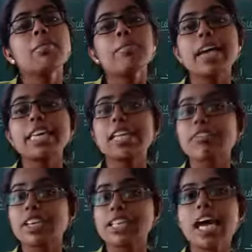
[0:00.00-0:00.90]
By
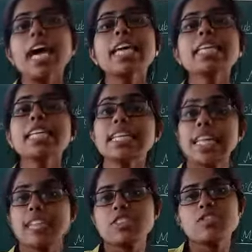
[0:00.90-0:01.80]
giving the
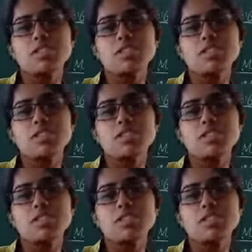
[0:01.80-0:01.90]
heat energy.